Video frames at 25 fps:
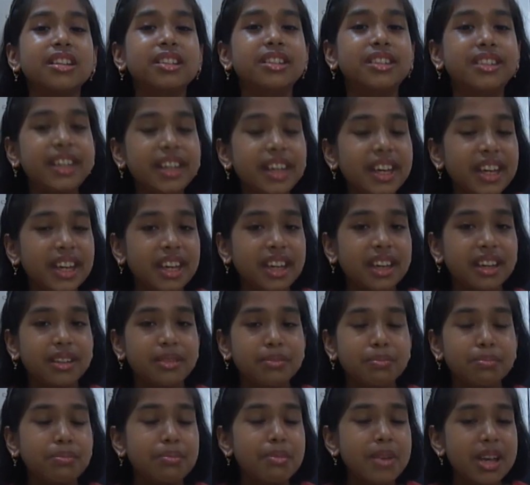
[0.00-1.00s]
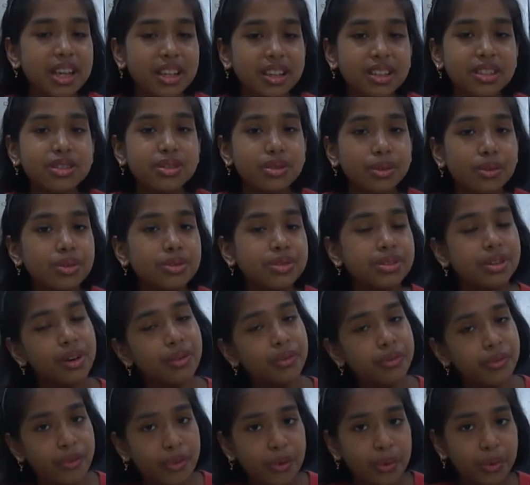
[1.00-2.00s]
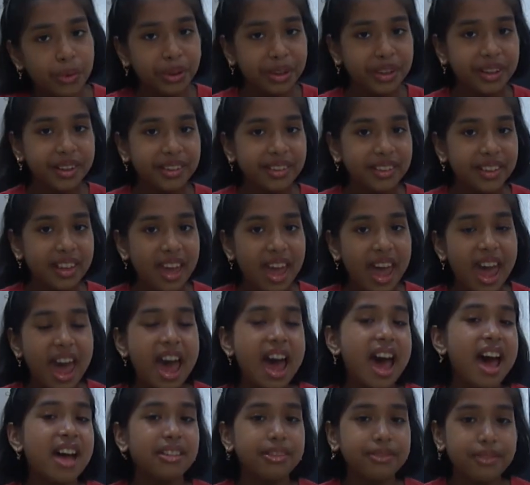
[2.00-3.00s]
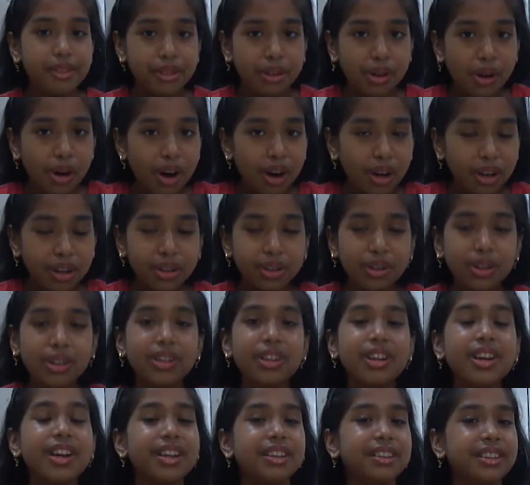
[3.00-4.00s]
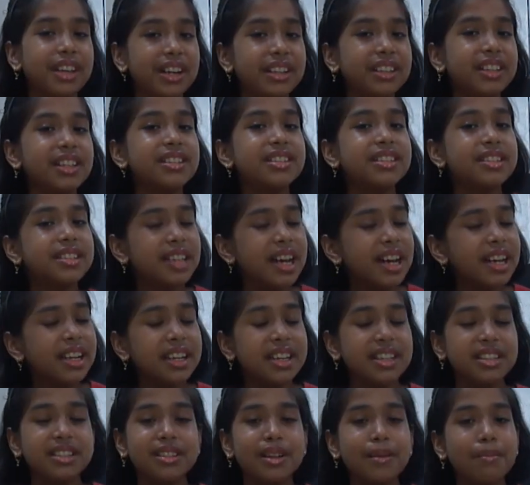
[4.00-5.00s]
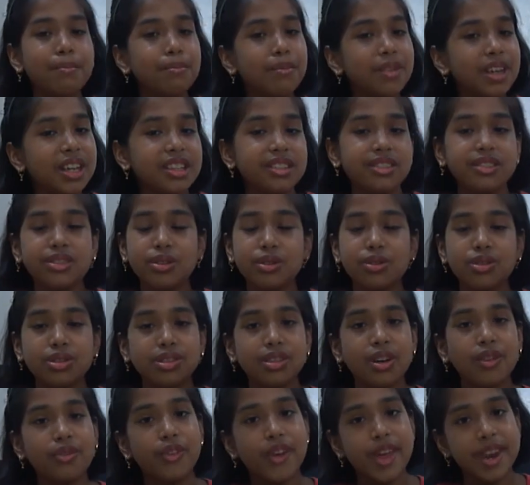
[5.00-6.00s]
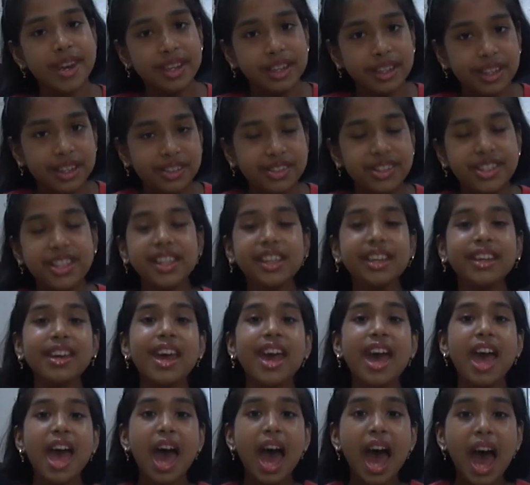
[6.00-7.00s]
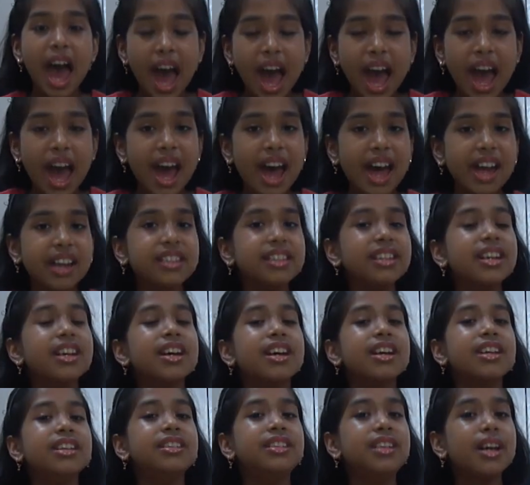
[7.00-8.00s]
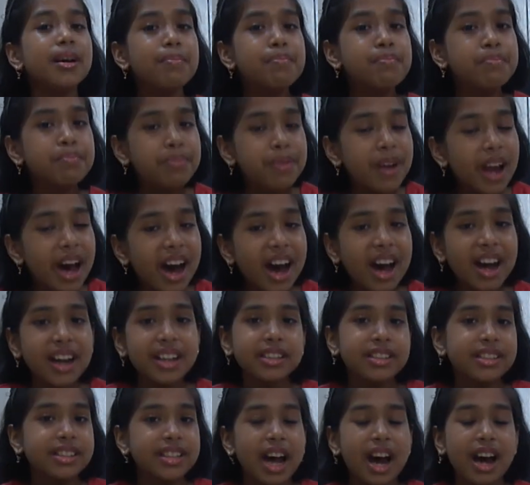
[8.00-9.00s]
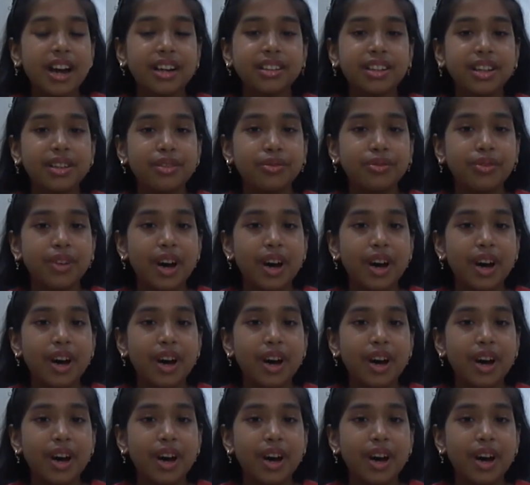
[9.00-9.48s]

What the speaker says: The main source of food. As we all know that the sun is the main source of energy, and the plants are the